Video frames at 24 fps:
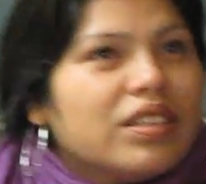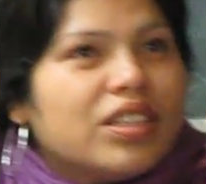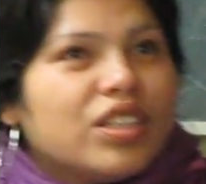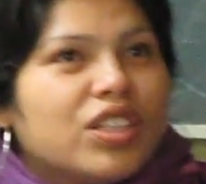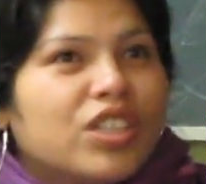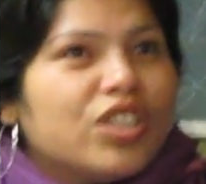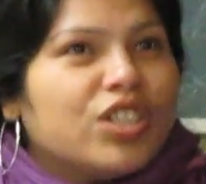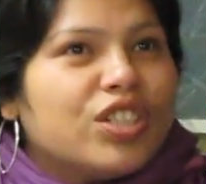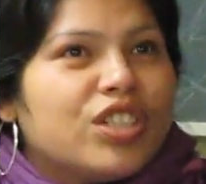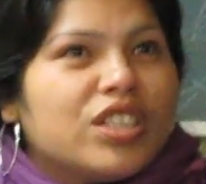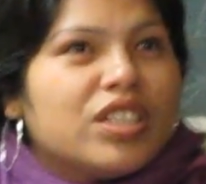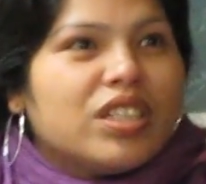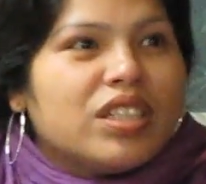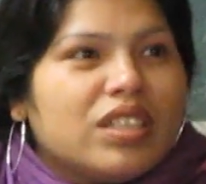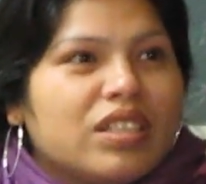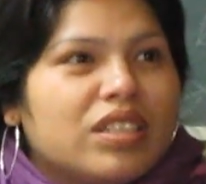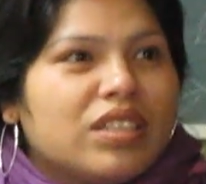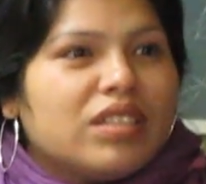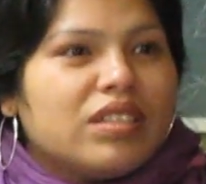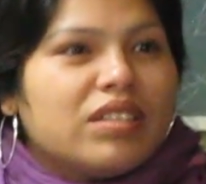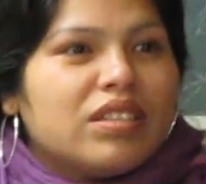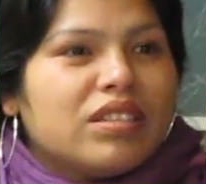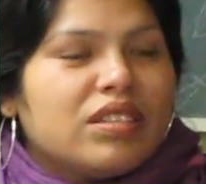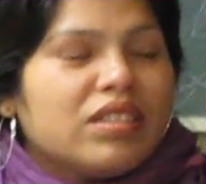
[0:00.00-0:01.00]

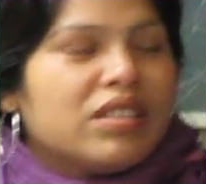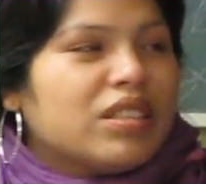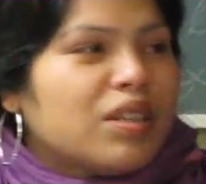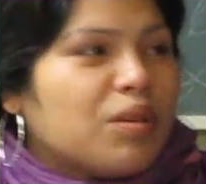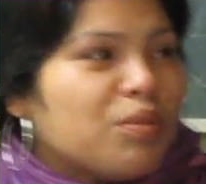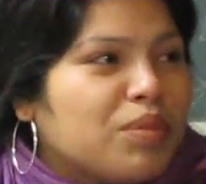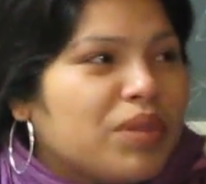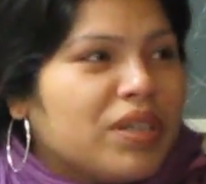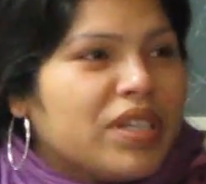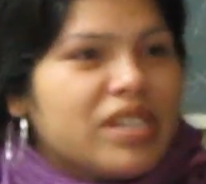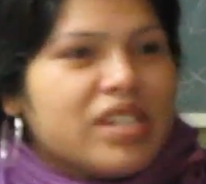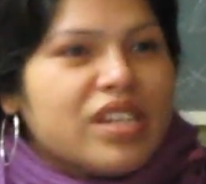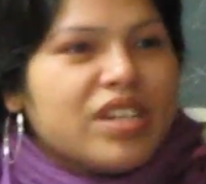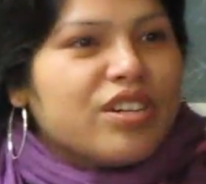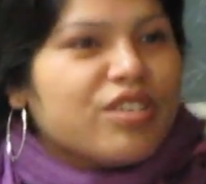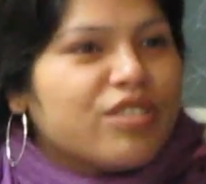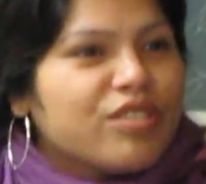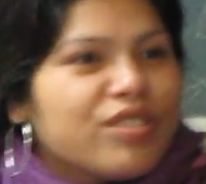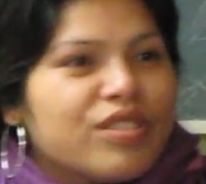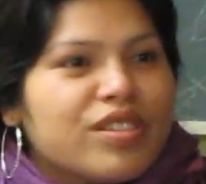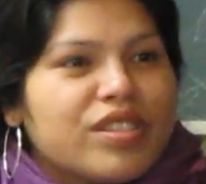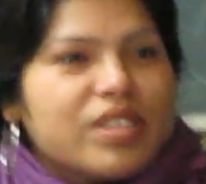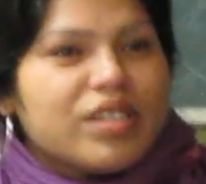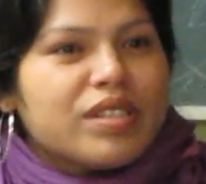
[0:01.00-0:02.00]
13-something
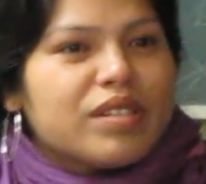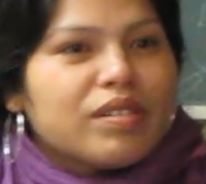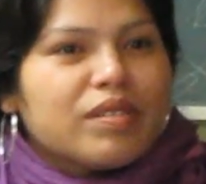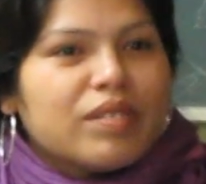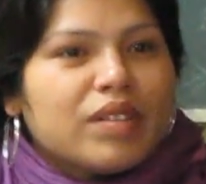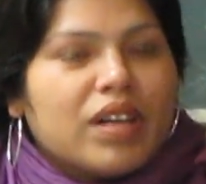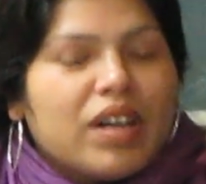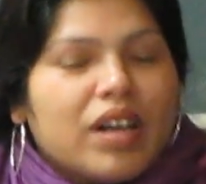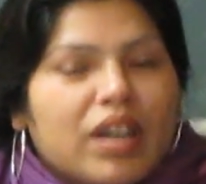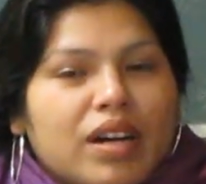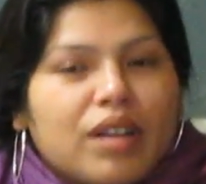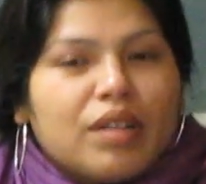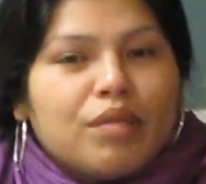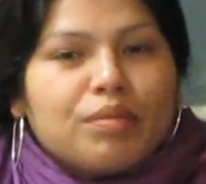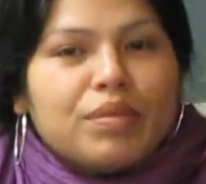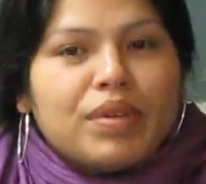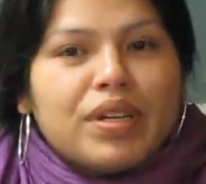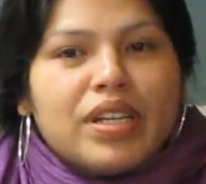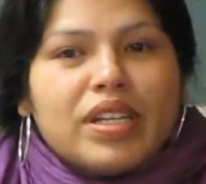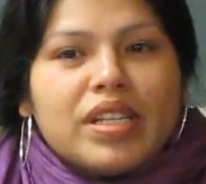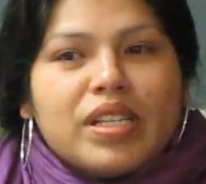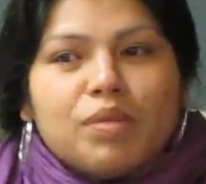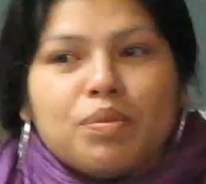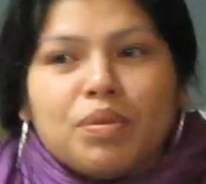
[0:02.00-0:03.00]
years.
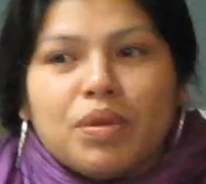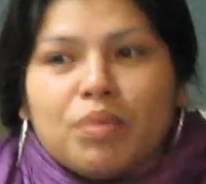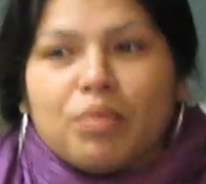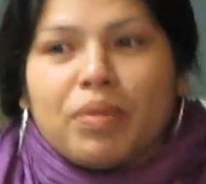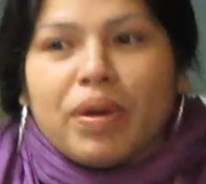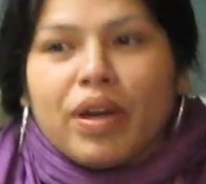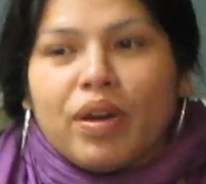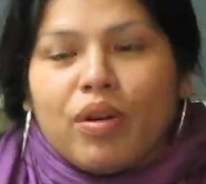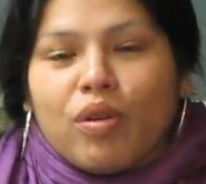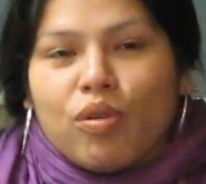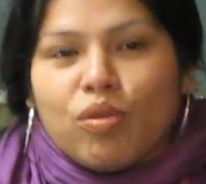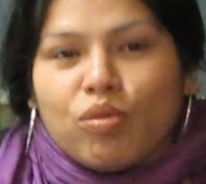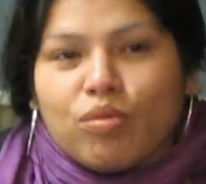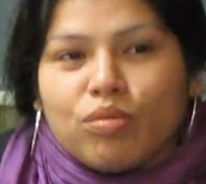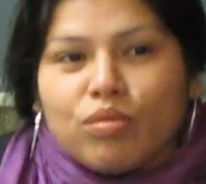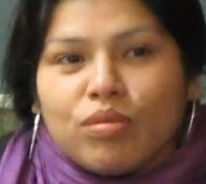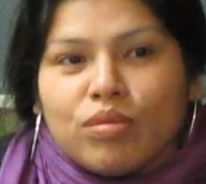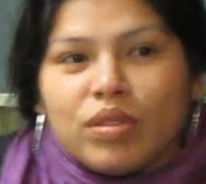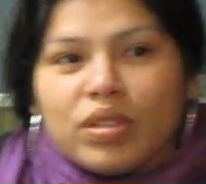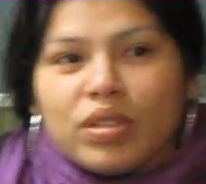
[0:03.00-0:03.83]
It has been my home.